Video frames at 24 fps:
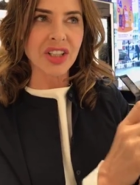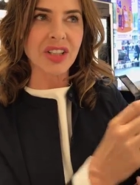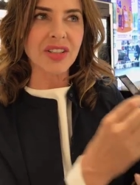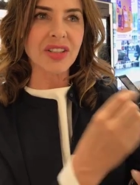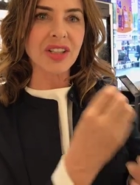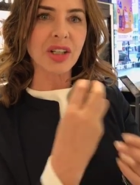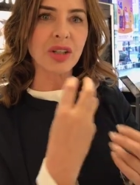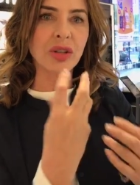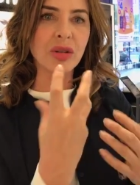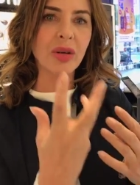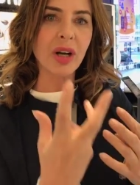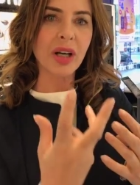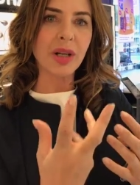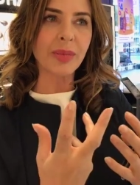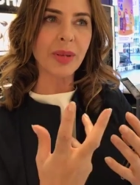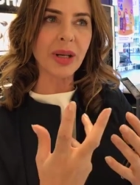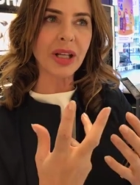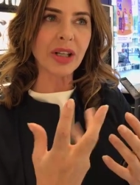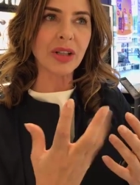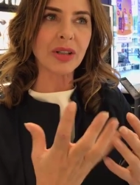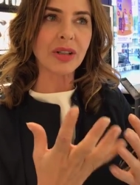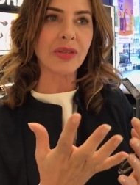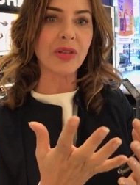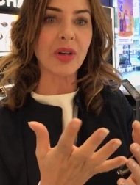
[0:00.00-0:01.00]
It's incredibly
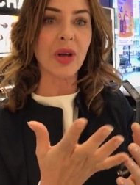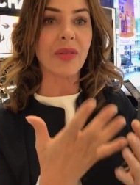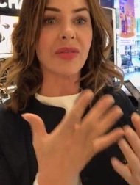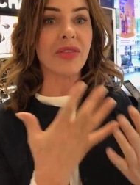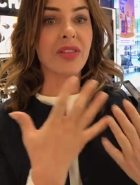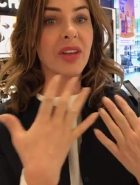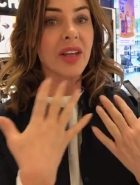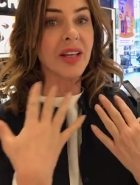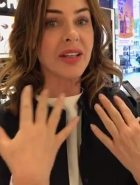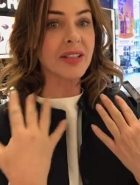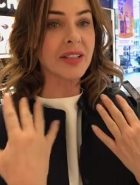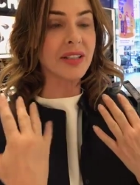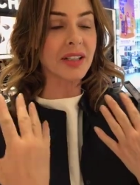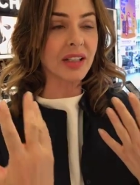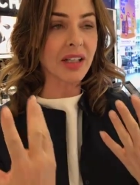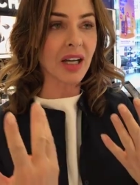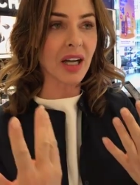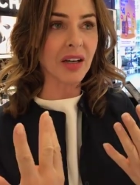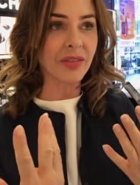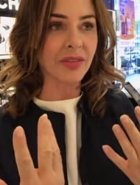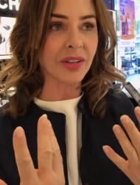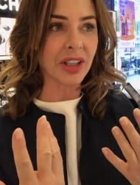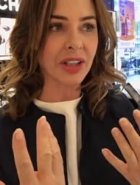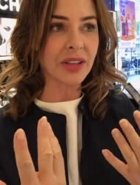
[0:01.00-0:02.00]
good if you have things to
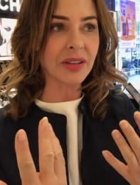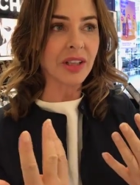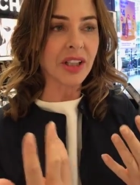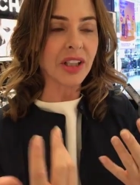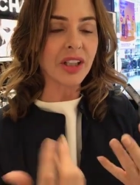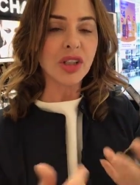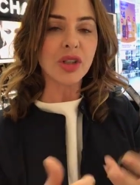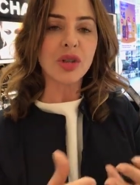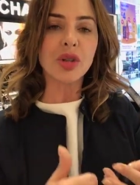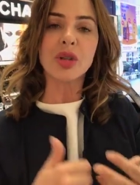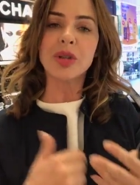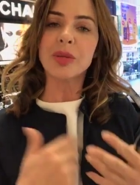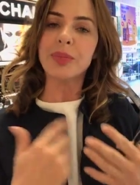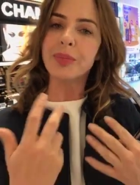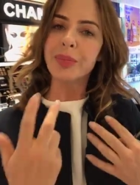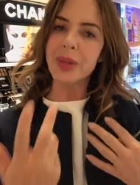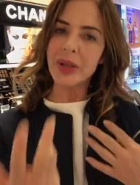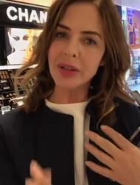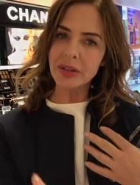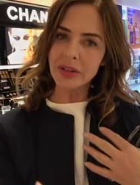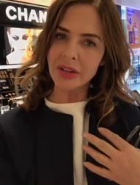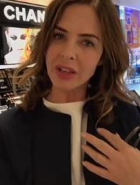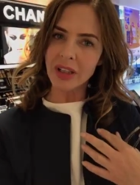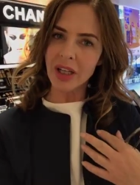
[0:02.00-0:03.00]
cover, you can
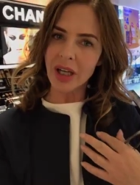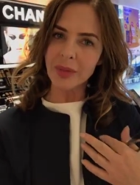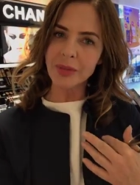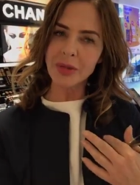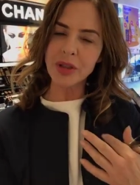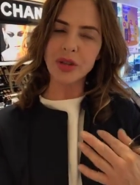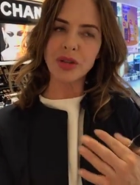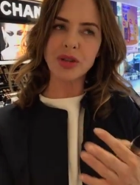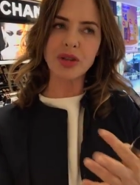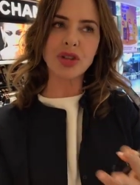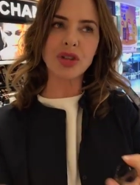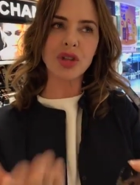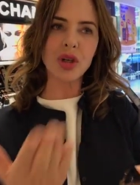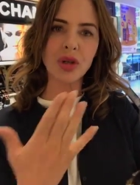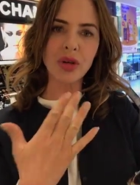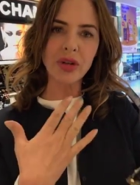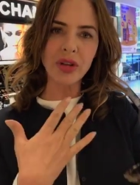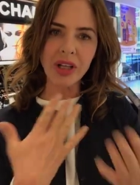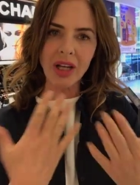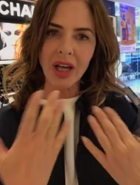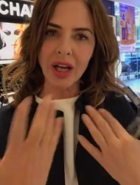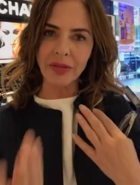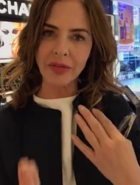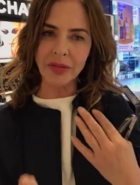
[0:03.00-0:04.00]
build it up, you control
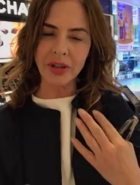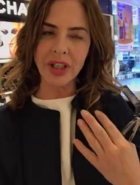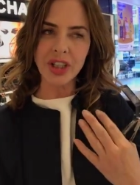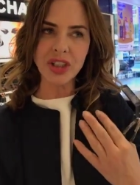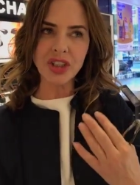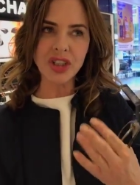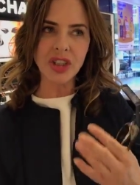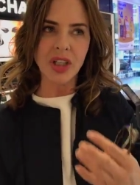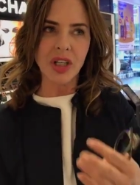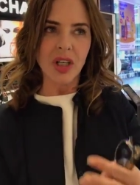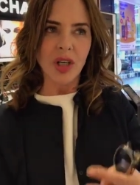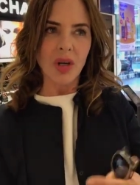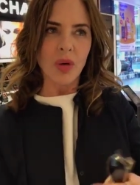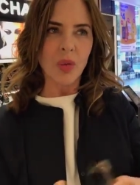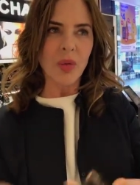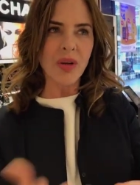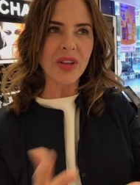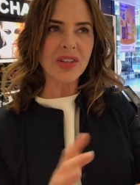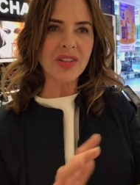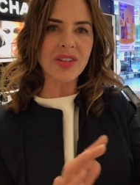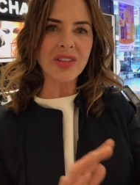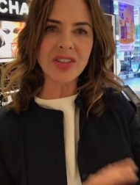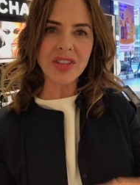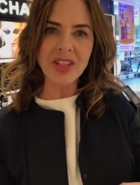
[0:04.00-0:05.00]
the coverage.
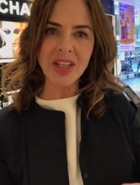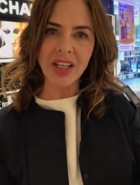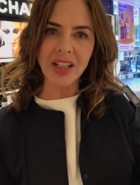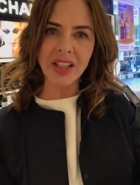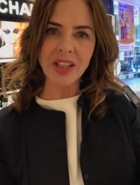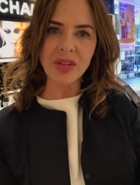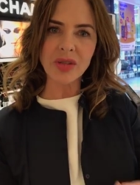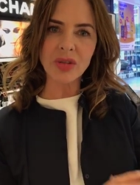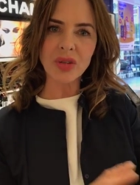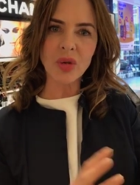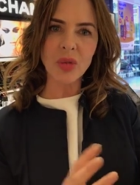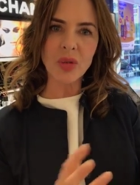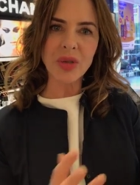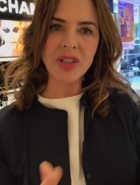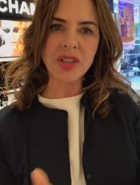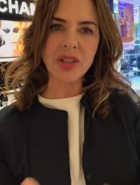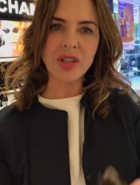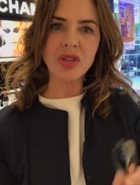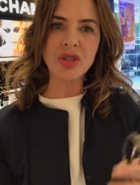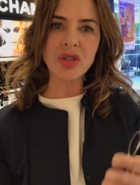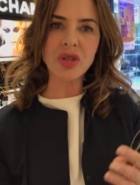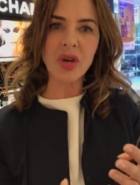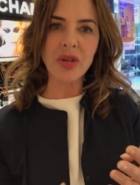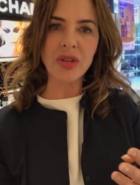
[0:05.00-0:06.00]
With a stick, you can always
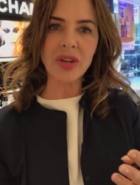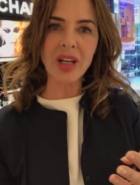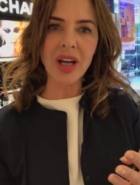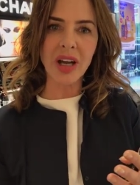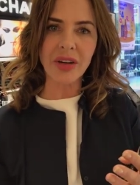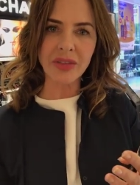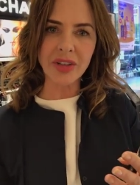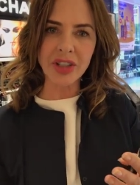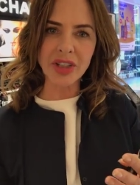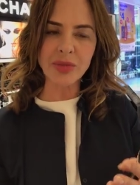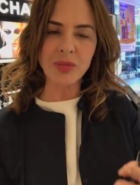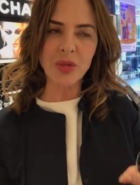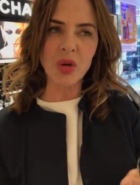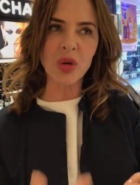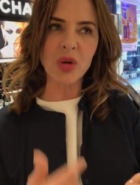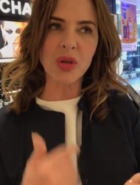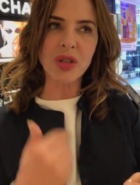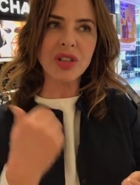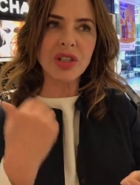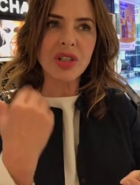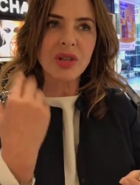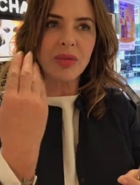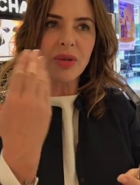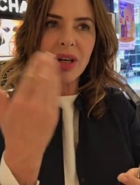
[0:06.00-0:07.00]
control the coverage more
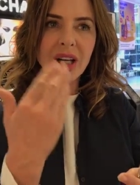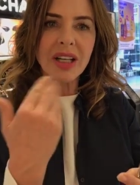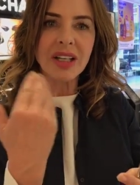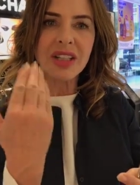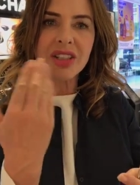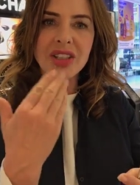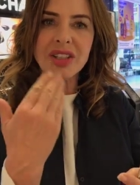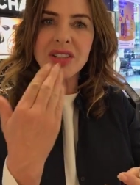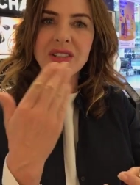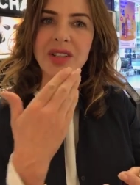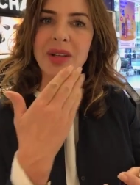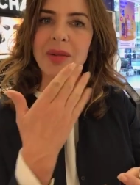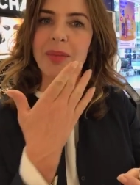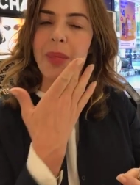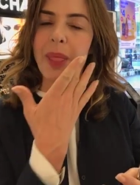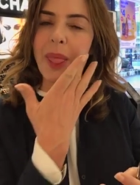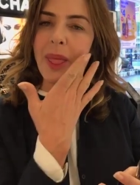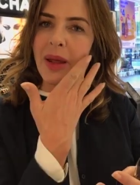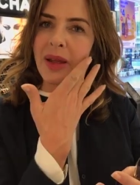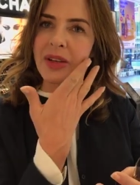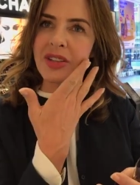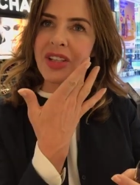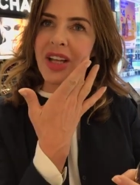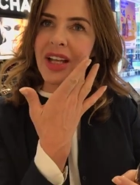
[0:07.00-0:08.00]
because you really just
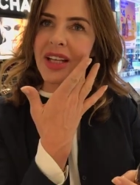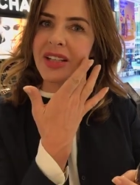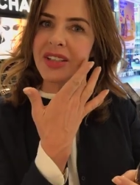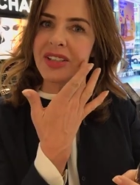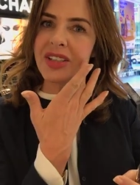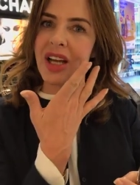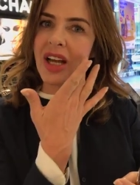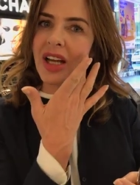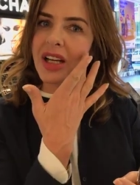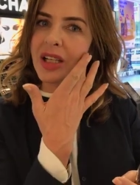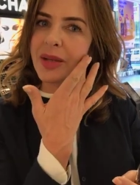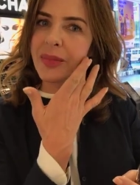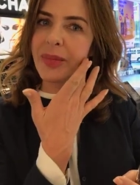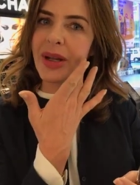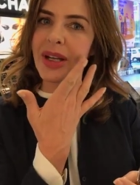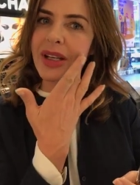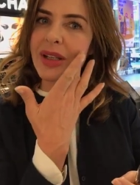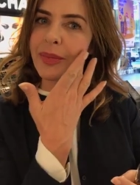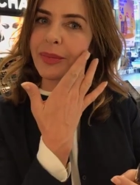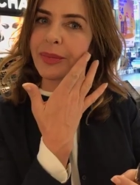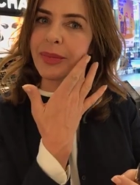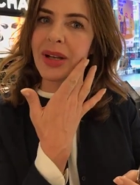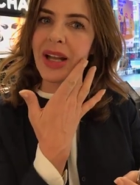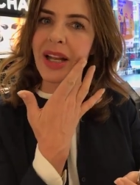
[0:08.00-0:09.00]
take a tiny bit
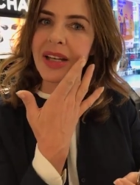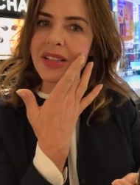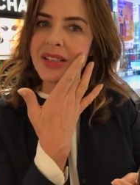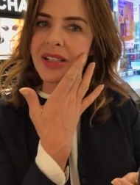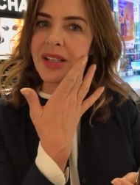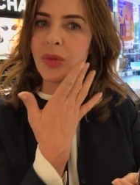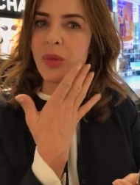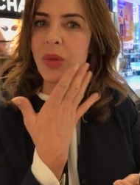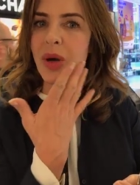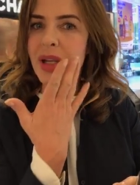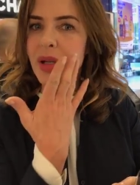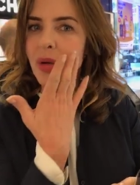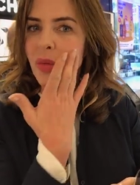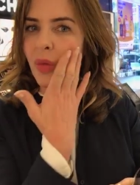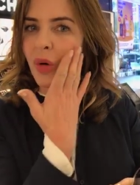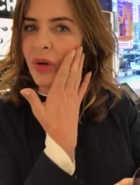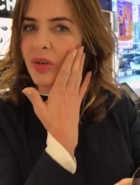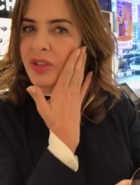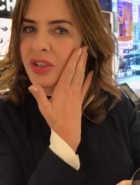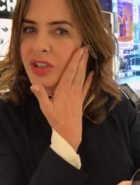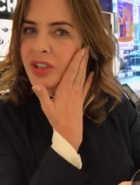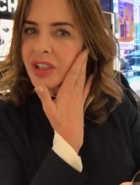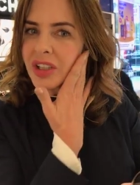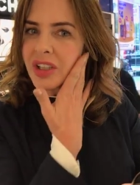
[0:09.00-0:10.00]
and blend in where you
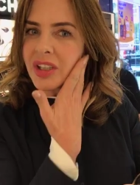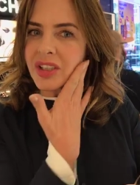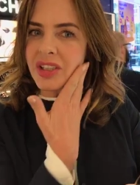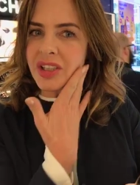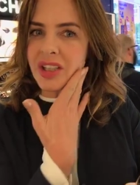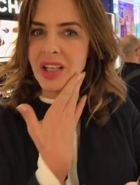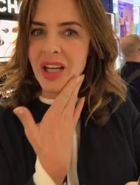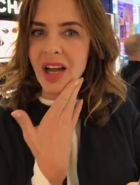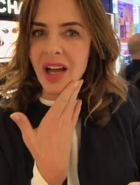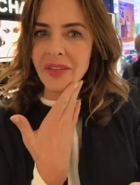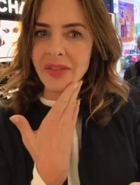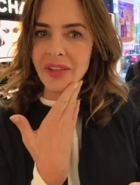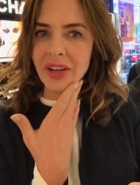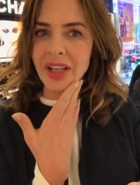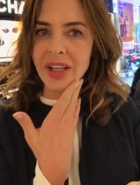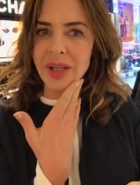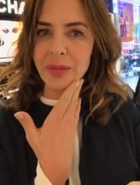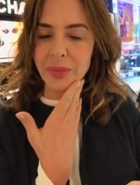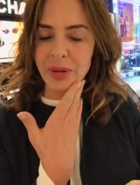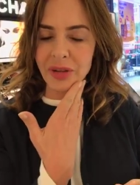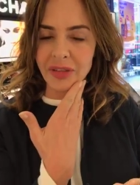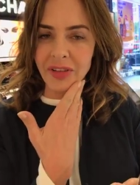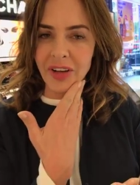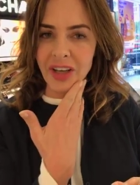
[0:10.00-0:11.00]
want to cover
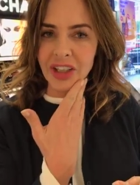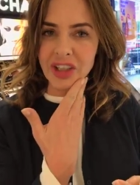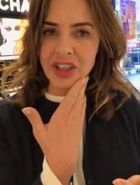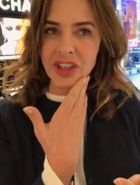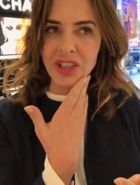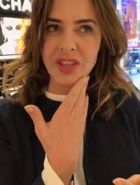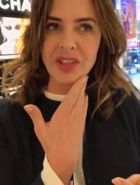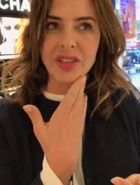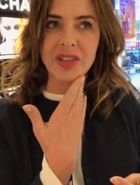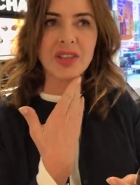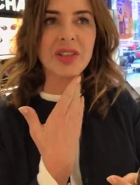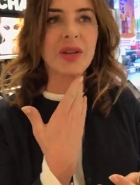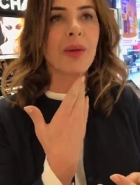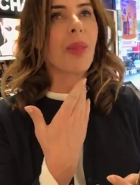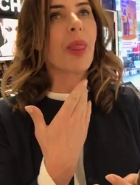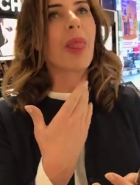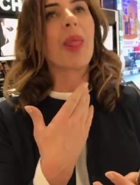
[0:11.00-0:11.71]
imperfections.